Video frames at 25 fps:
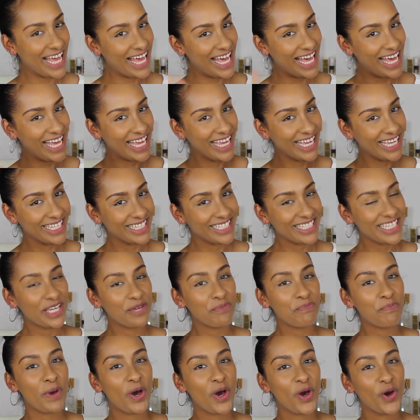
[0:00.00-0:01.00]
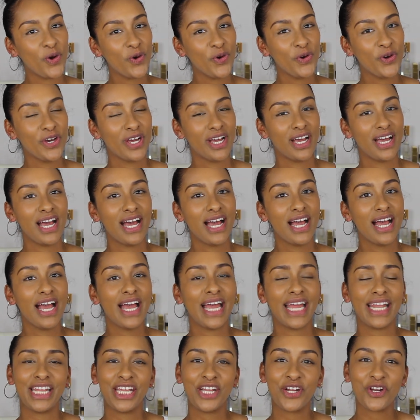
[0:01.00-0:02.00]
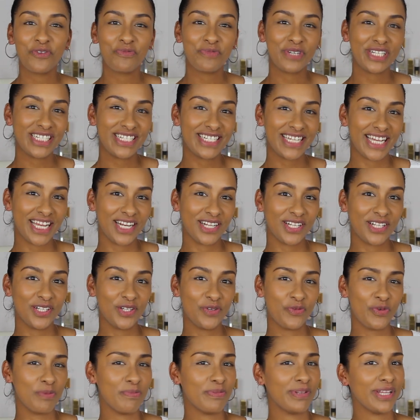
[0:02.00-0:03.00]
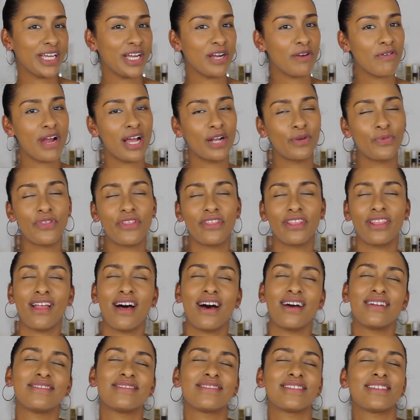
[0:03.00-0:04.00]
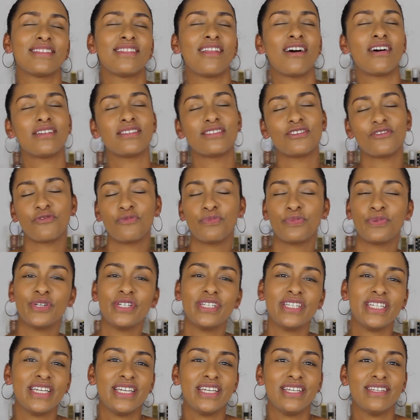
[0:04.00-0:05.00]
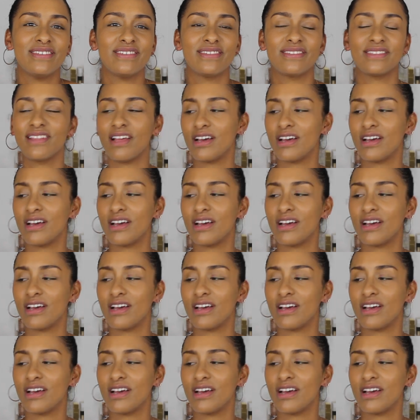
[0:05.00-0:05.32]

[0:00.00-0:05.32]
Hi, I'm Mo, and here on my channel we play around with lots and lots of pretties,